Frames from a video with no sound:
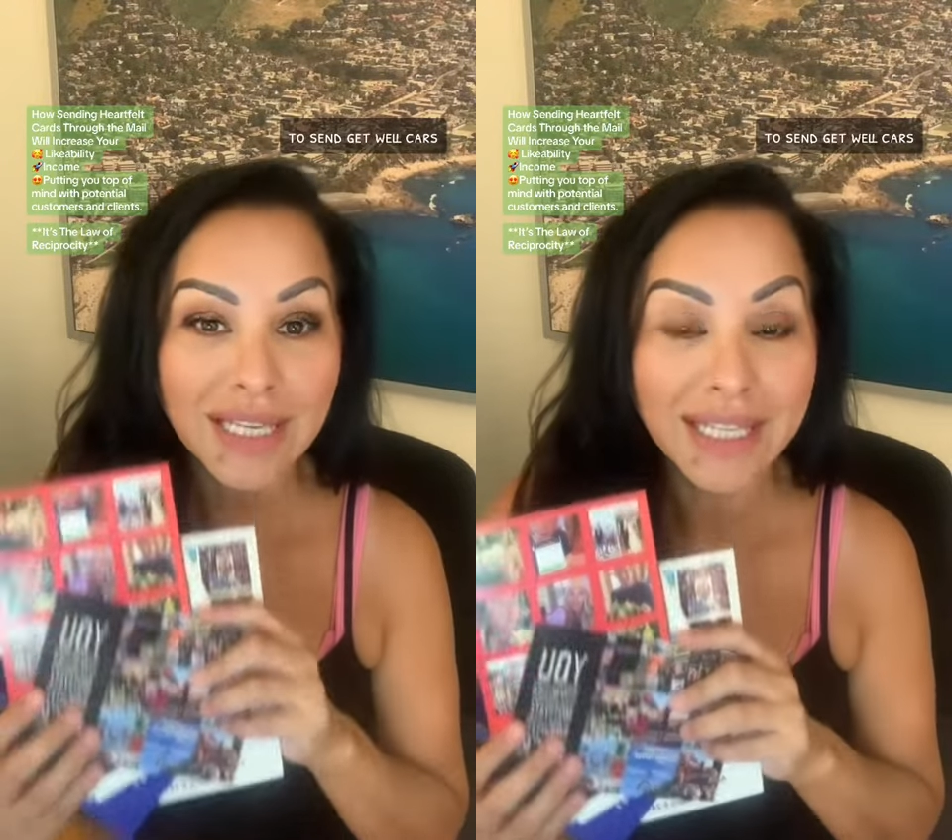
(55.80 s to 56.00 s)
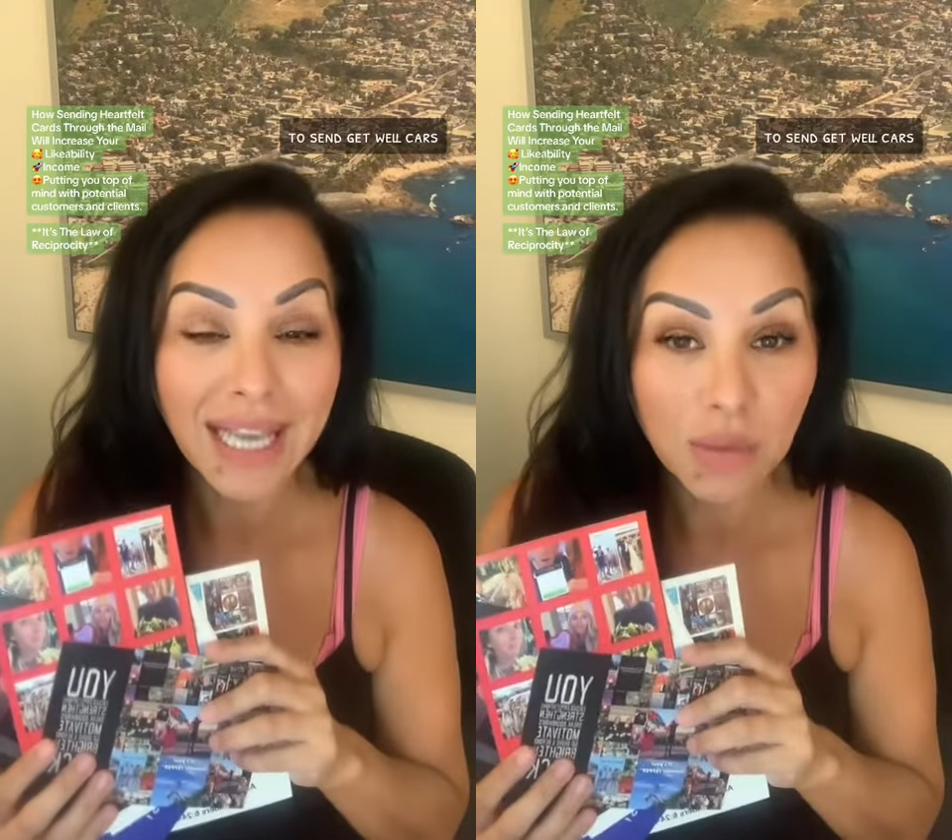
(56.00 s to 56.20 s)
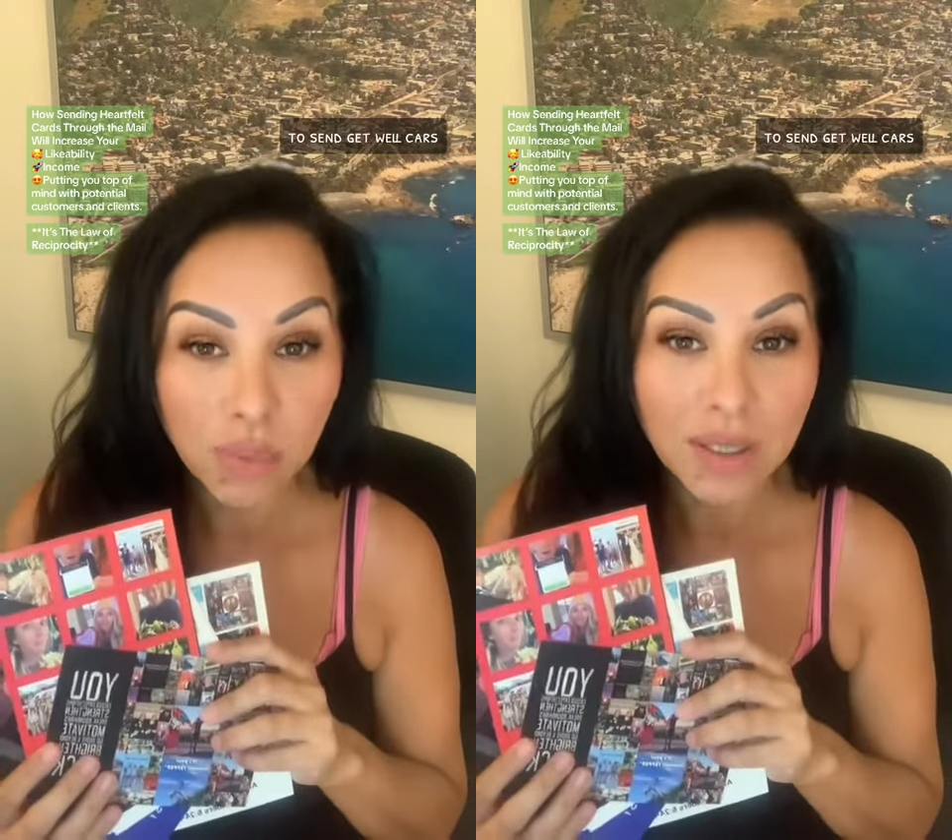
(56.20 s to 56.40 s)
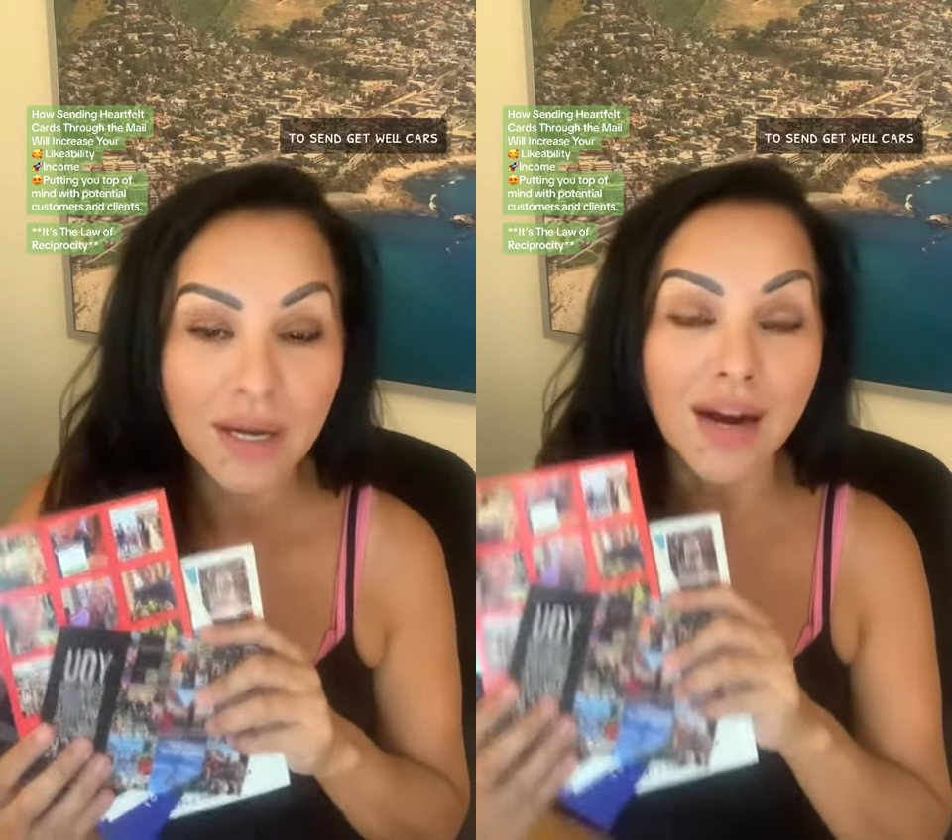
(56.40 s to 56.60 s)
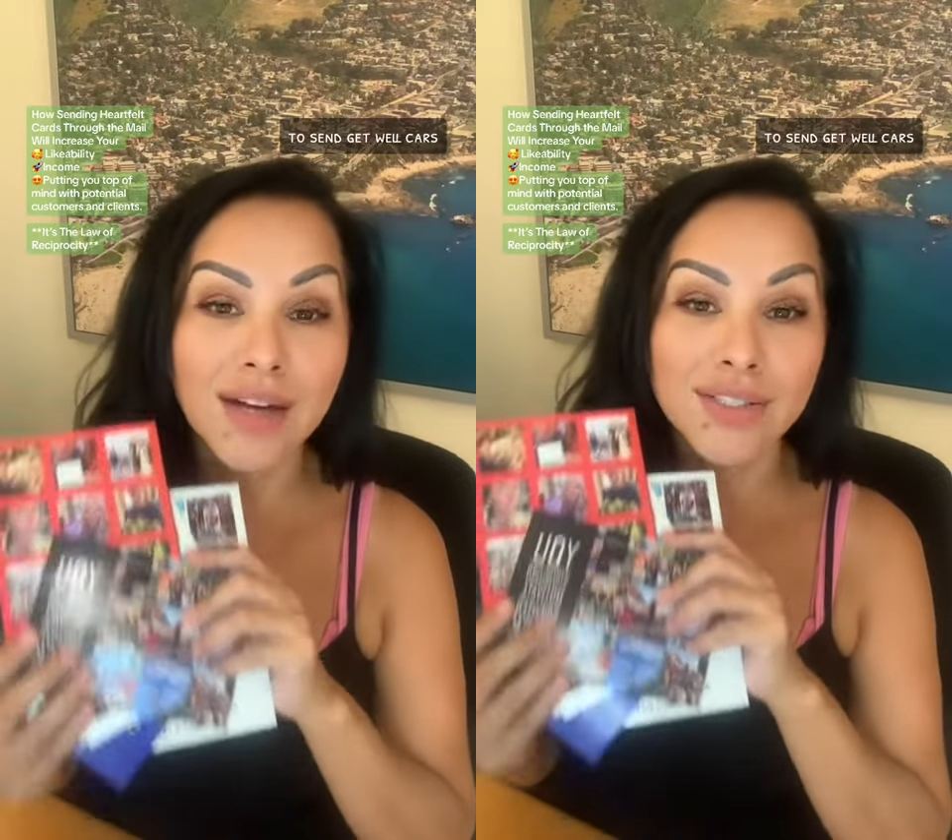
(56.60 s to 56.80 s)
get well
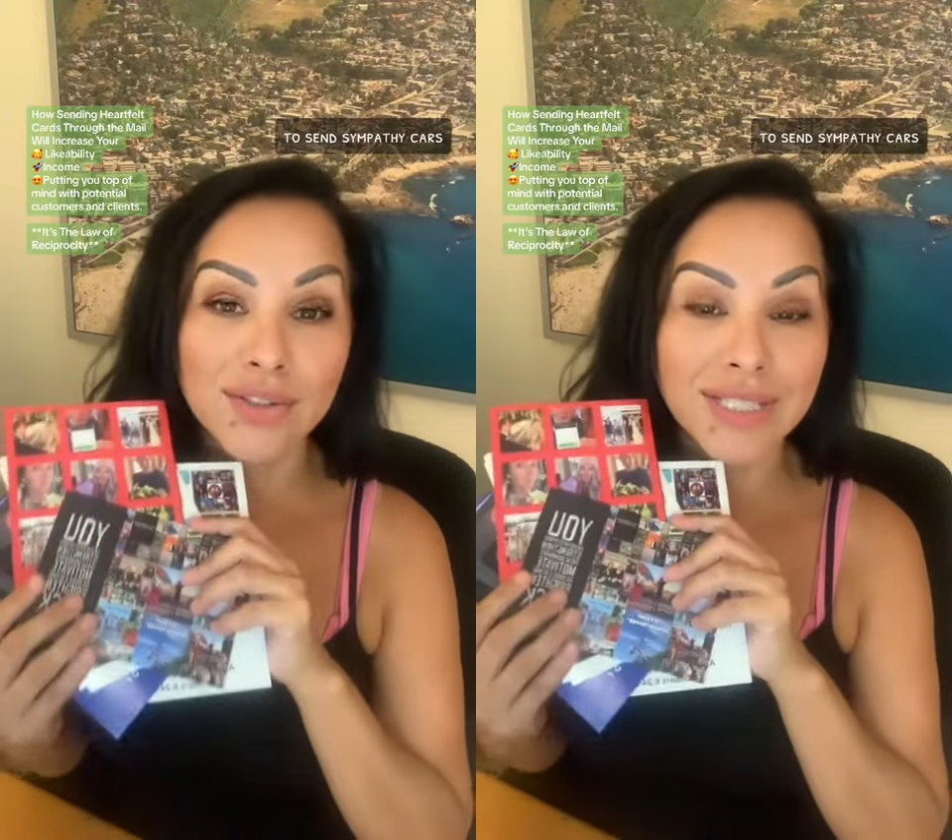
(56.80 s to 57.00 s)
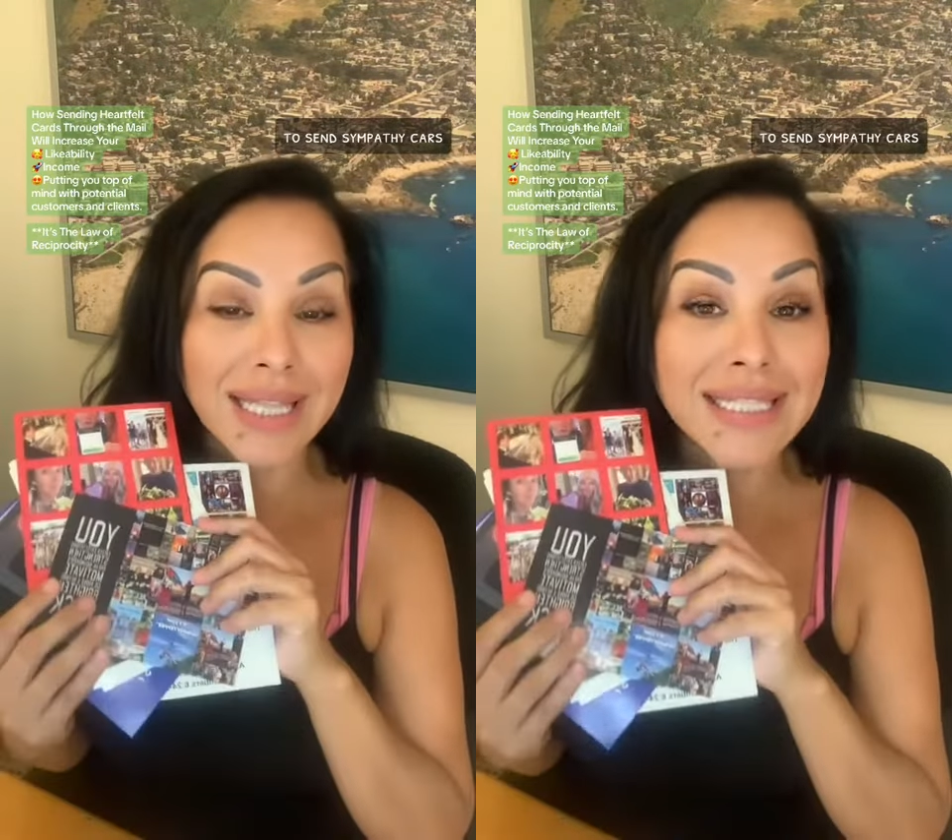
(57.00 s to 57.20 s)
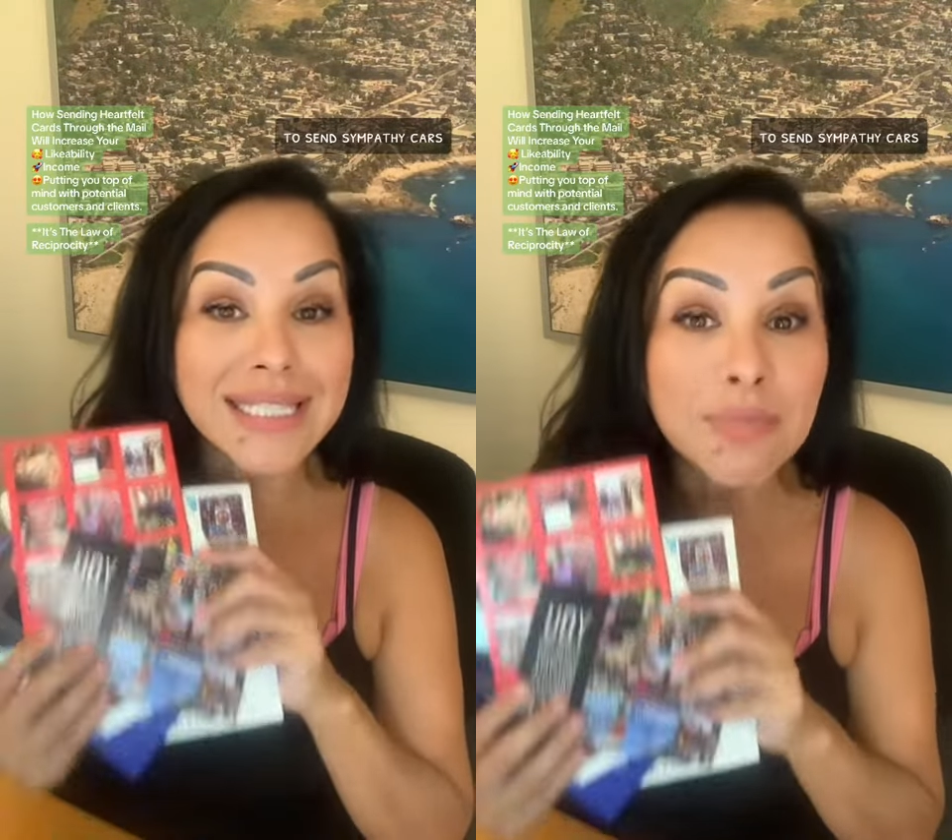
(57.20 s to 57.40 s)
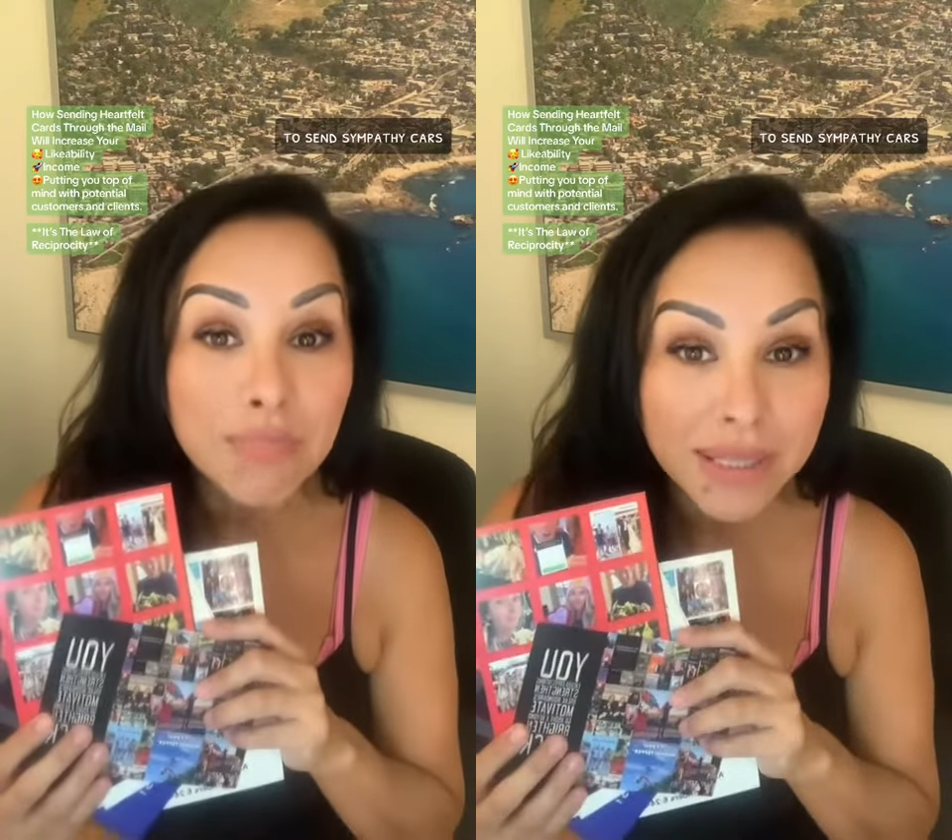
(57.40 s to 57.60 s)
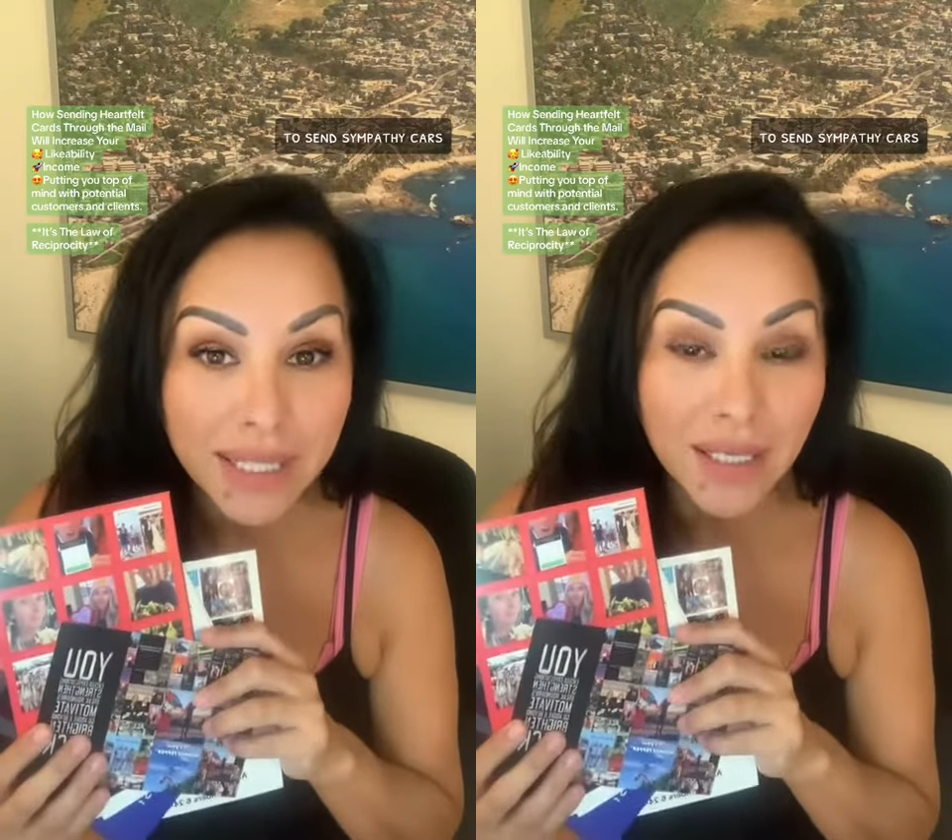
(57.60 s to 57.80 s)
cards, to send
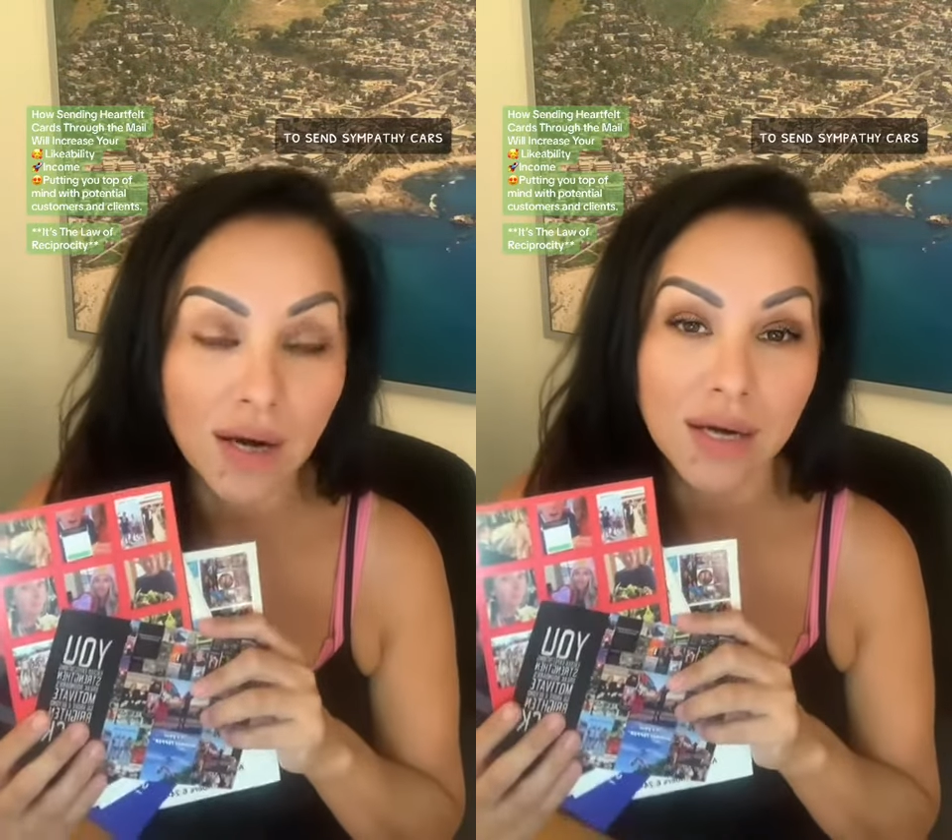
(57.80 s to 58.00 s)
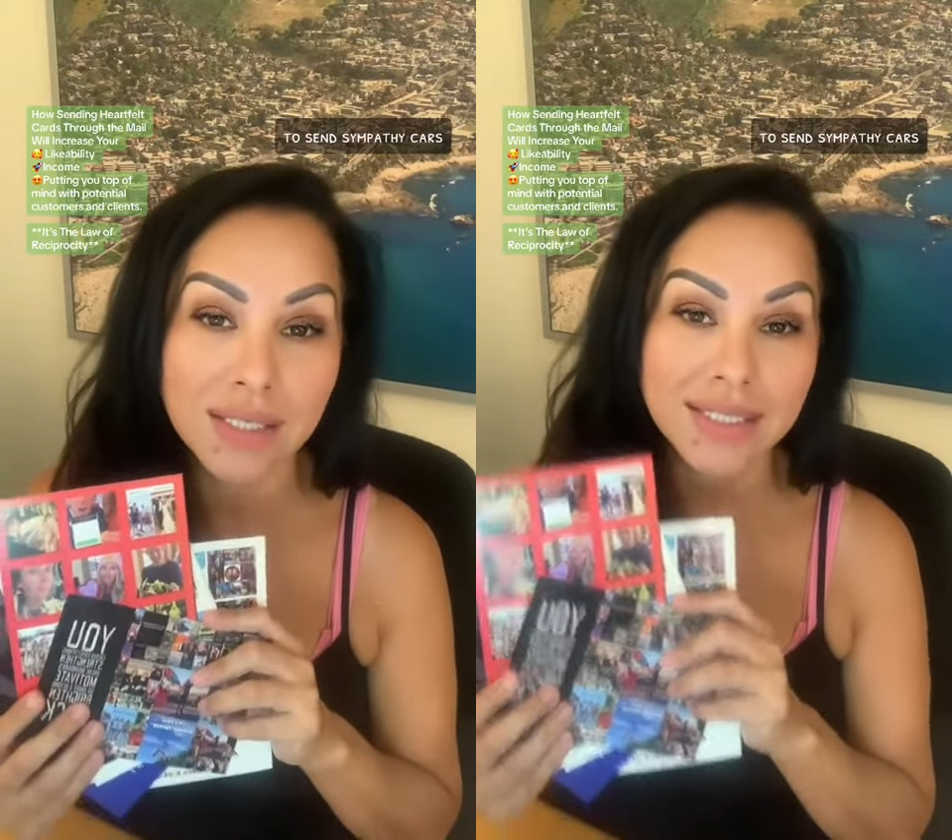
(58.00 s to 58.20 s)
sympathy cards.